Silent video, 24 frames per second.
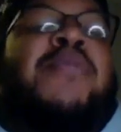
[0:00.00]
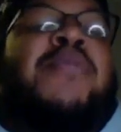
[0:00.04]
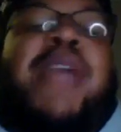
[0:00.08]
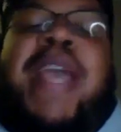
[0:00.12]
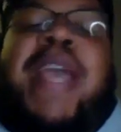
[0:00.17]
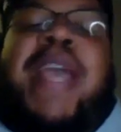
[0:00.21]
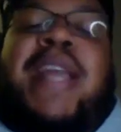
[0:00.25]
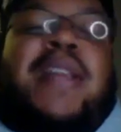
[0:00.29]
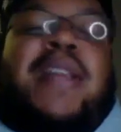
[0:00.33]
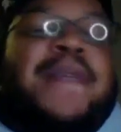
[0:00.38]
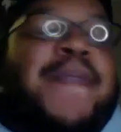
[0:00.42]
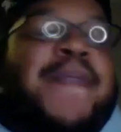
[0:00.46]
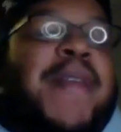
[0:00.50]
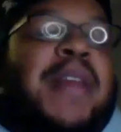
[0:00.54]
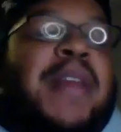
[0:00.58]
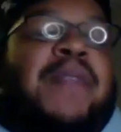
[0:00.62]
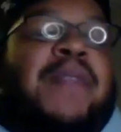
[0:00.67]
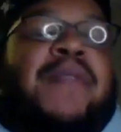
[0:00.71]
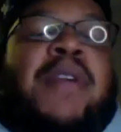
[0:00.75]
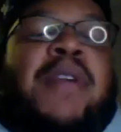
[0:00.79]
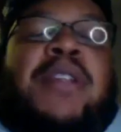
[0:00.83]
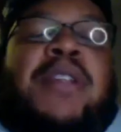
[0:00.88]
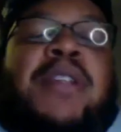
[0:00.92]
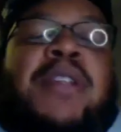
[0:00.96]
defend the
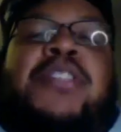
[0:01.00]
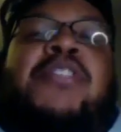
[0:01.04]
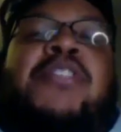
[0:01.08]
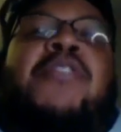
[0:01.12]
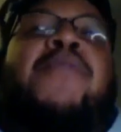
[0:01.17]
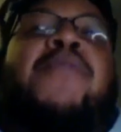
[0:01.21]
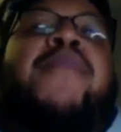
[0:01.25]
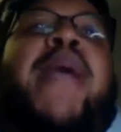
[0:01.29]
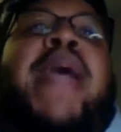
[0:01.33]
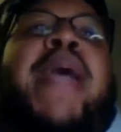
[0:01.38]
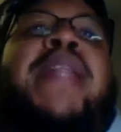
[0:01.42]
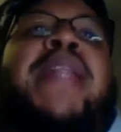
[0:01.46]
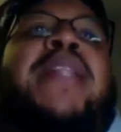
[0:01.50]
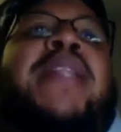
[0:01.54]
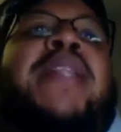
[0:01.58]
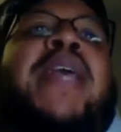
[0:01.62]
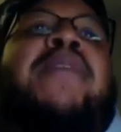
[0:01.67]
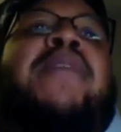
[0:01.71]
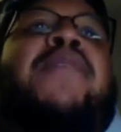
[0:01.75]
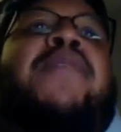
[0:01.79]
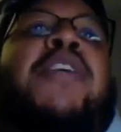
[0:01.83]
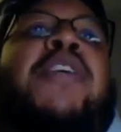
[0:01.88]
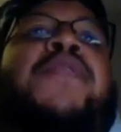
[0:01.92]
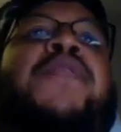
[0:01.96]
run so bad that they
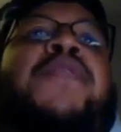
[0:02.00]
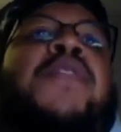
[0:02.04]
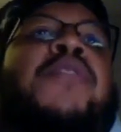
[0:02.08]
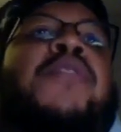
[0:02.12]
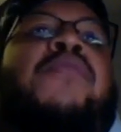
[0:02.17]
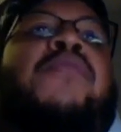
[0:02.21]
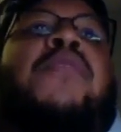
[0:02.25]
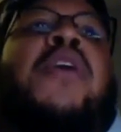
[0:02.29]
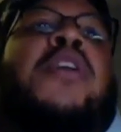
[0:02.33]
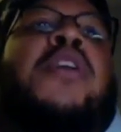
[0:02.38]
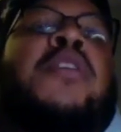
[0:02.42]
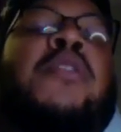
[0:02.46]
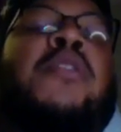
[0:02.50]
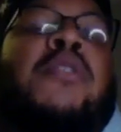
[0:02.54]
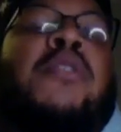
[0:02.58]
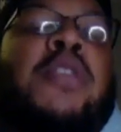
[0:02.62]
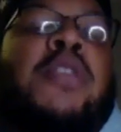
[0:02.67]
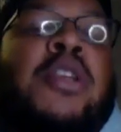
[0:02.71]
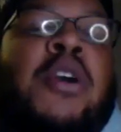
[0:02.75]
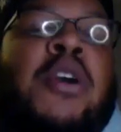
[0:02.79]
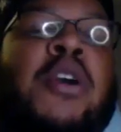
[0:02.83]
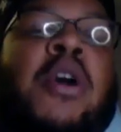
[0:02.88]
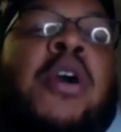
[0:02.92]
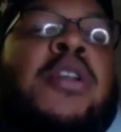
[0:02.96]
rush for 300
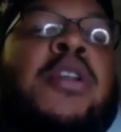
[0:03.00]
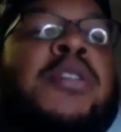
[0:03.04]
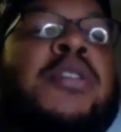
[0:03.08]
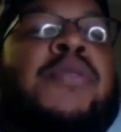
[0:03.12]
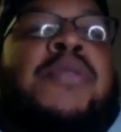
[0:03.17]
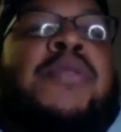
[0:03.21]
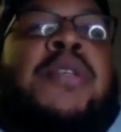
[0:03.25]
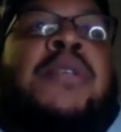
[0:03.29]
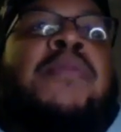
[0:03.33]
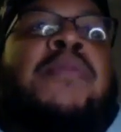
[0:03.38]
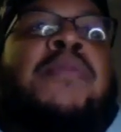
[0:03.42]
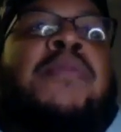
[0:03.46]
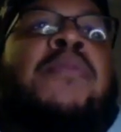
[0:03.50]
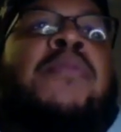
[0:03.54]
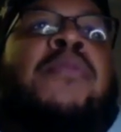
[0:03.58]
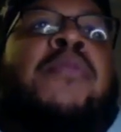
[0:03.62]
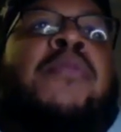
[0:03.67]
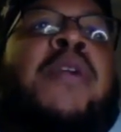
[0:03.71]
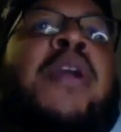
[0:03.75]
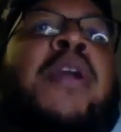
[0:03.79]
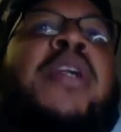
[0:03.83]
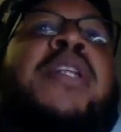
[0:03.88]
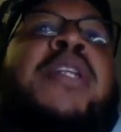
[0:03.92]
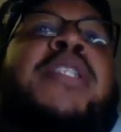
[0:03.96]
yards on you,
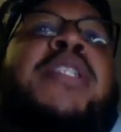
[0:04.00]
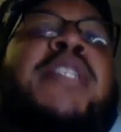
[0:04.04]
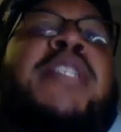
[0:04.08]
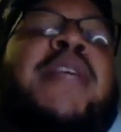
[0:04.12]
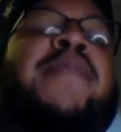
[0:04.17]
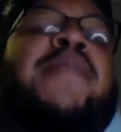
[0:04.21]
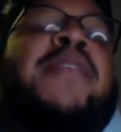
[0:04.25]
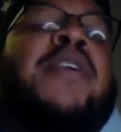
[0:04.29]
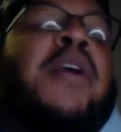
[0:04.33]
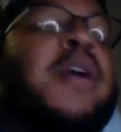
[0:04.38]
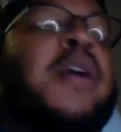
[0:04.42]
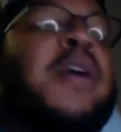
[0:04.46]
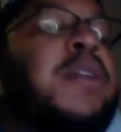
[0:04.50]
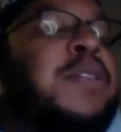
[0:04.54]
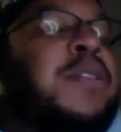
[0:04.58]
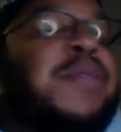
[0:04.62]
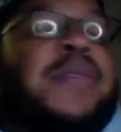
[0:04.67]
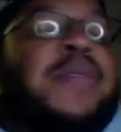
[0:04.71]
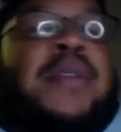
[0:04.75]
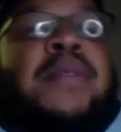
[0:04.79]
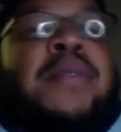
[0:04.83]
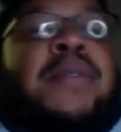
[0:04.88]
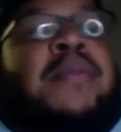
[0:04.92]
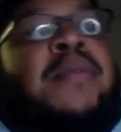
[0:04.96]
307 yards
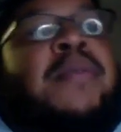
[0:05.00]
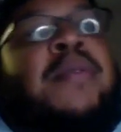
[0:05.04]
on you.